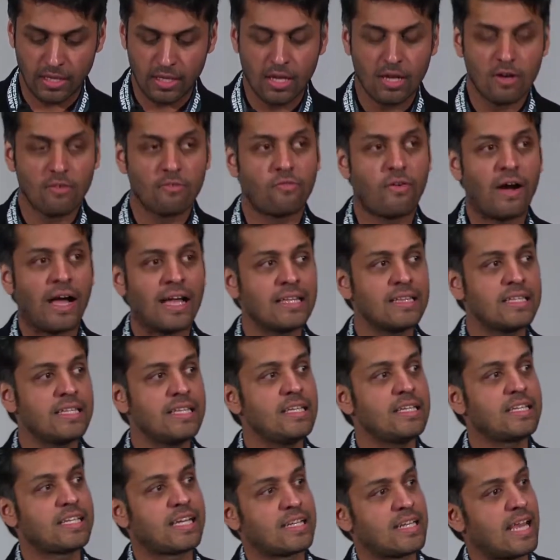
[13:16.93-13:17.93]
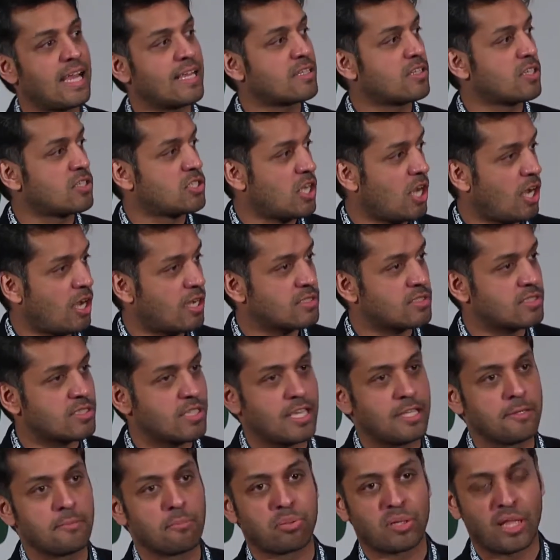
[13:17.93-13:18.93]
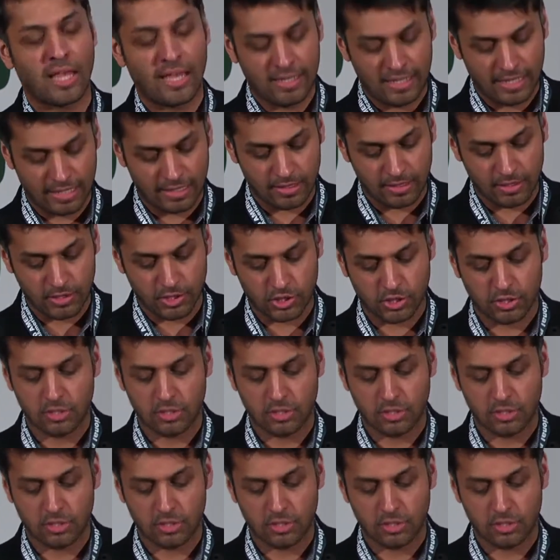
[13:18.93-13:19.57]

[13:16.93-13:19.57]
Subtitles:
Finally, connect the dots in plain English.